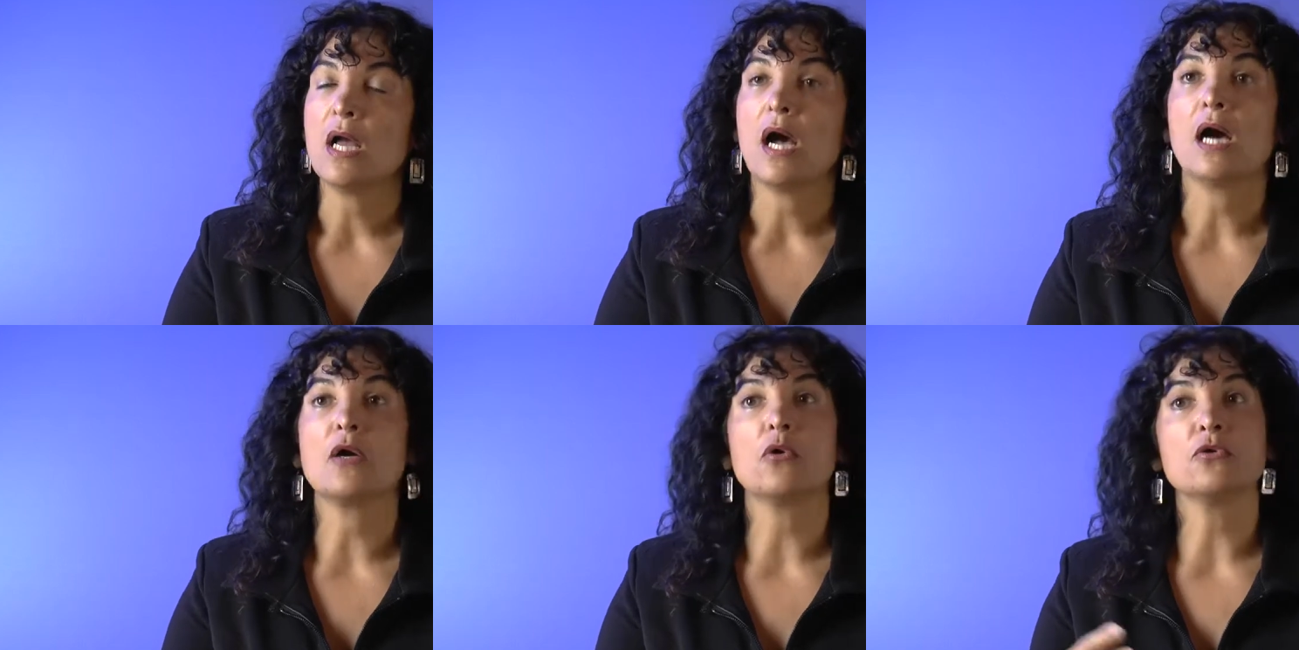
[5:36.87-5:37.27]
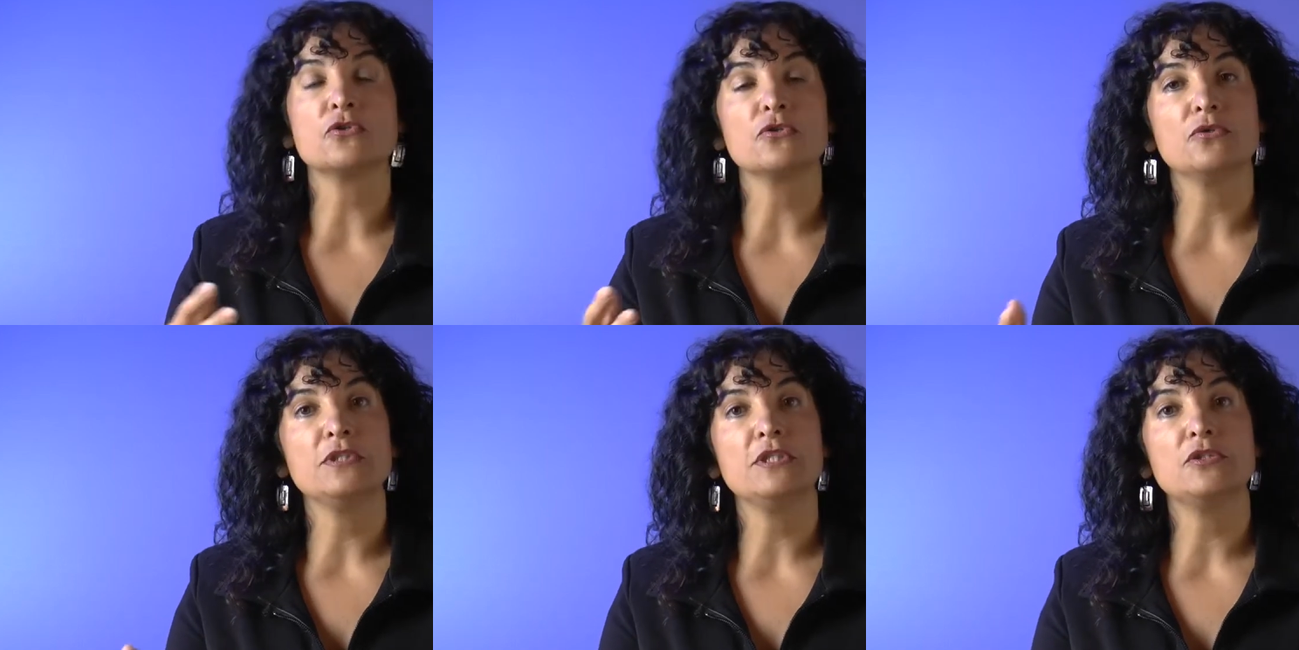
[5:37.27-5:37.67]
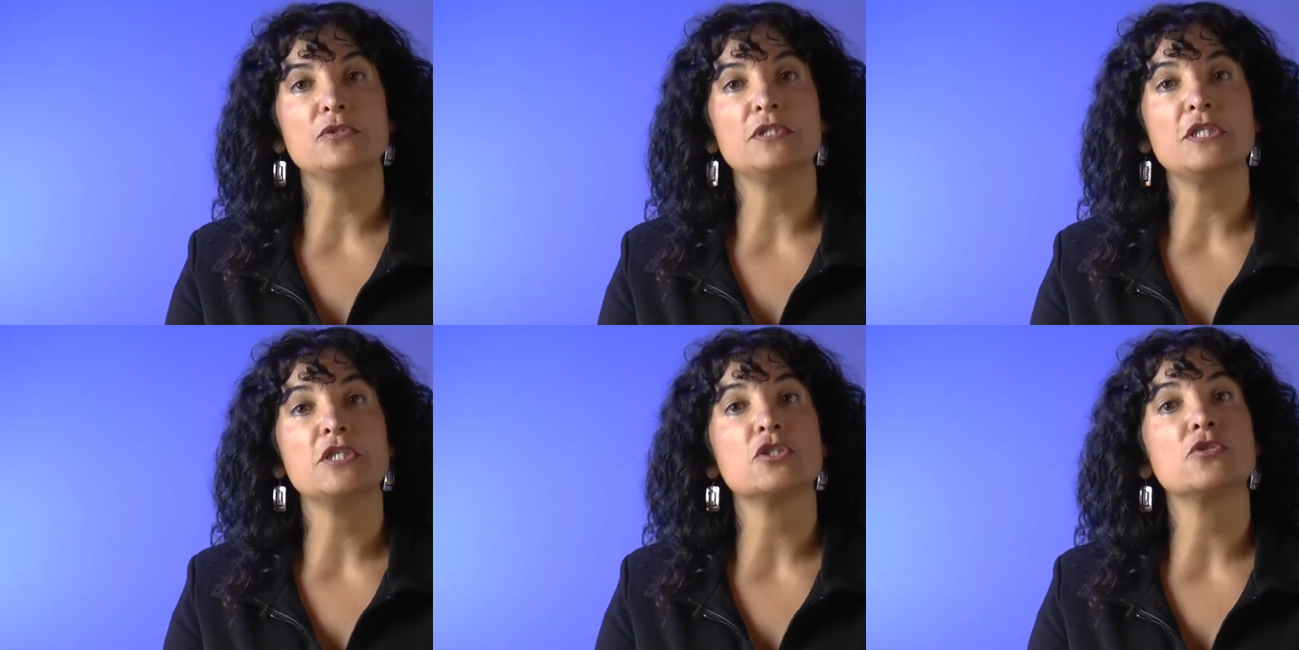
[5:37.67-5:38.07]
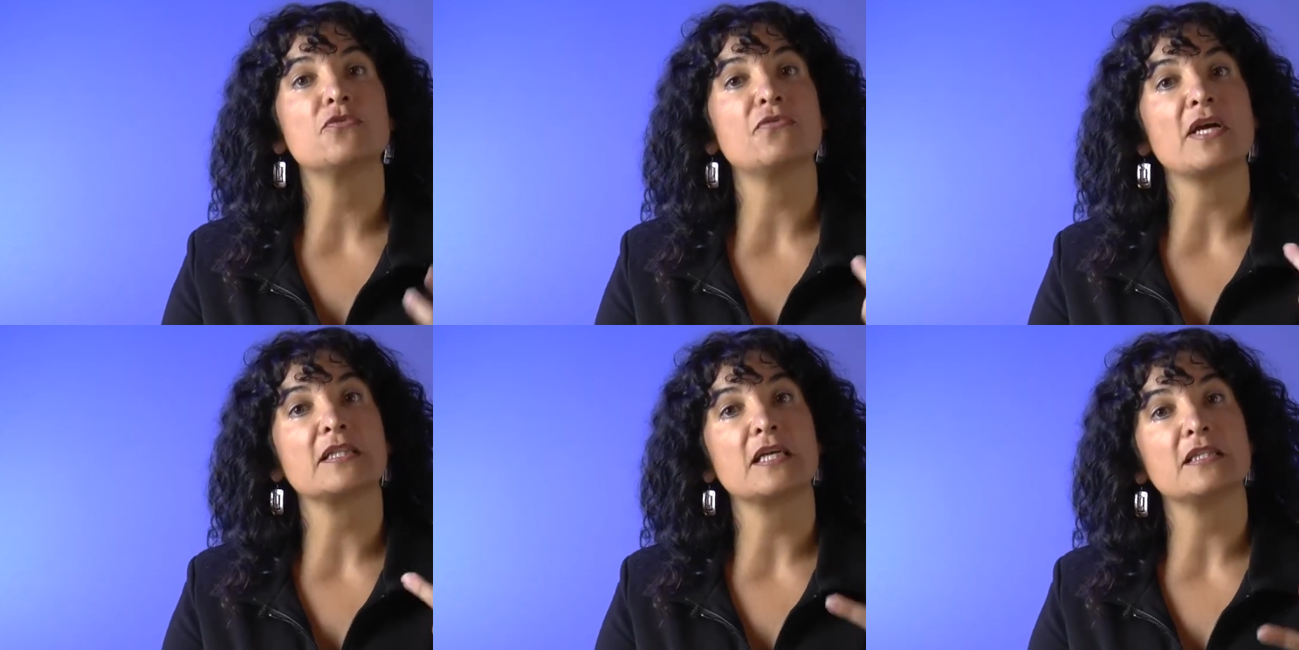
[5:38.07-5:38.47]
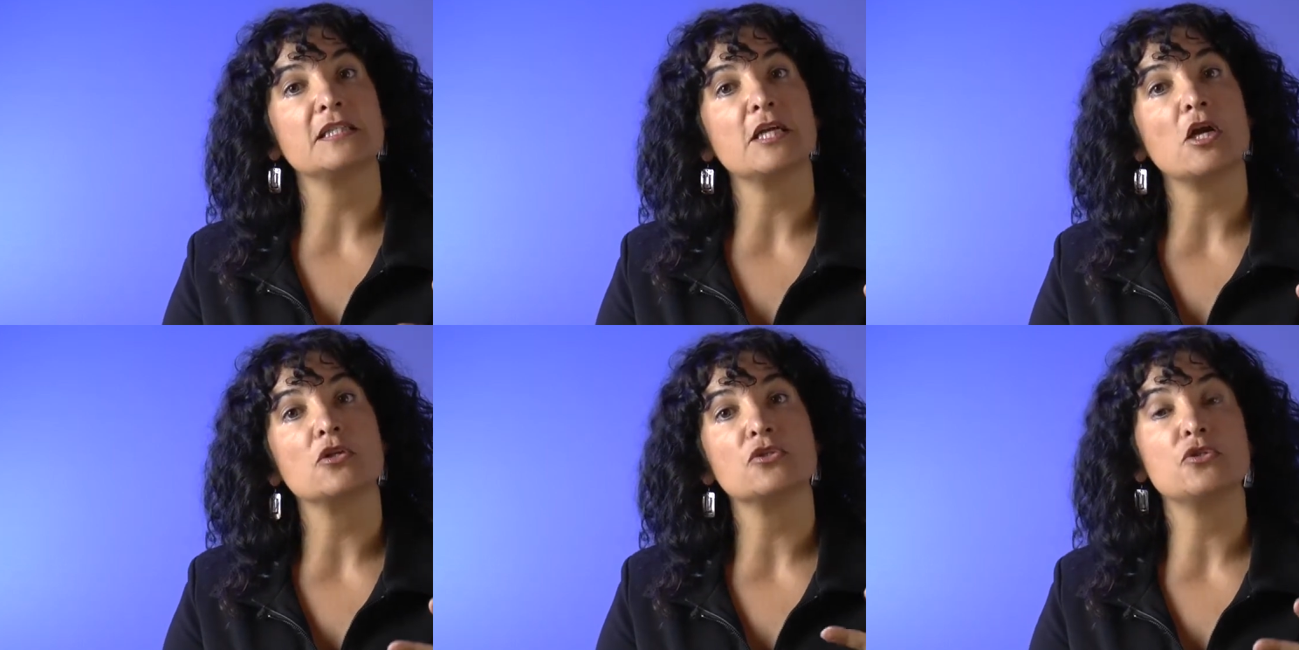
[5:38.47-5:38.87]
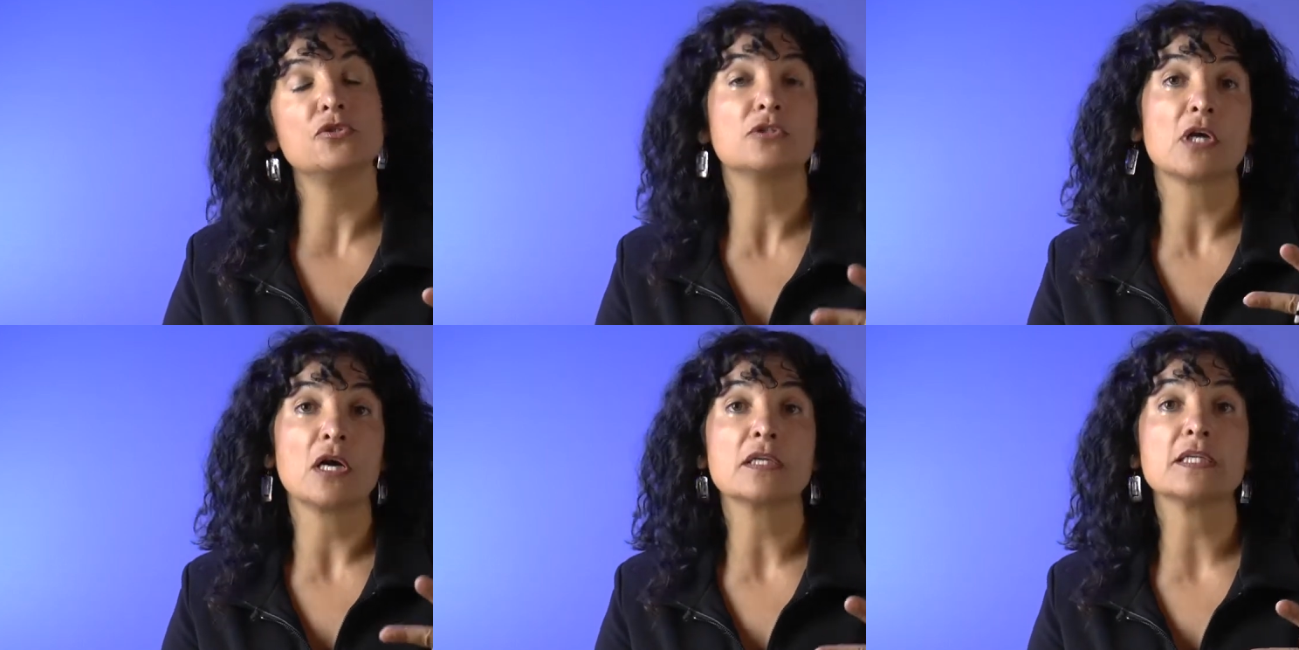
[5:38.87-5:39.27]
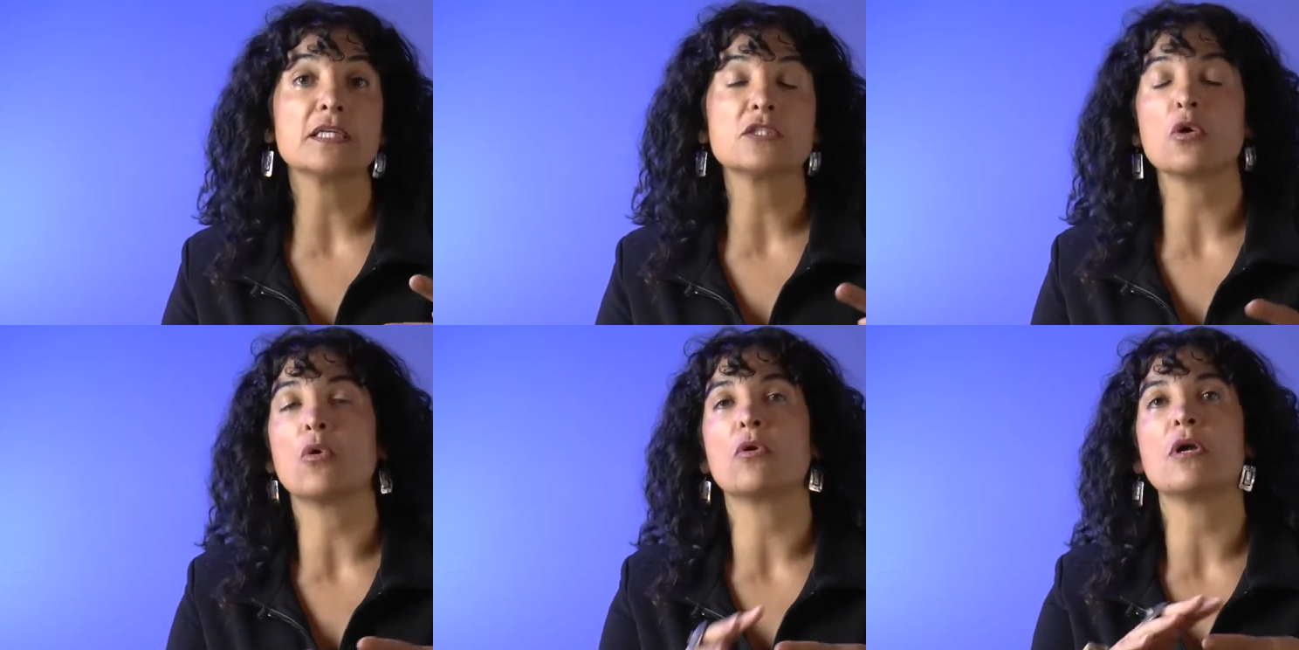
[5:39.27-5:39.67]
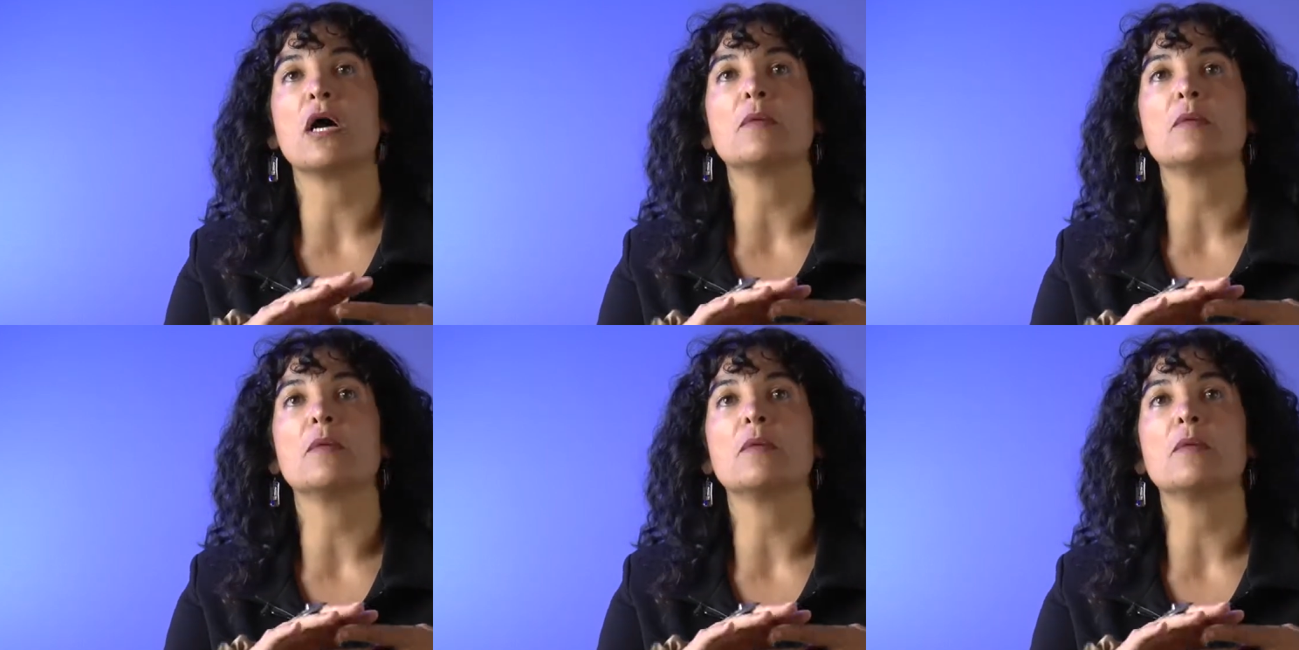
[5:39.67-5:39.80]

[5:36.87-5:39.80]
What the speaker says: I also need to teach the fact that there are cognates or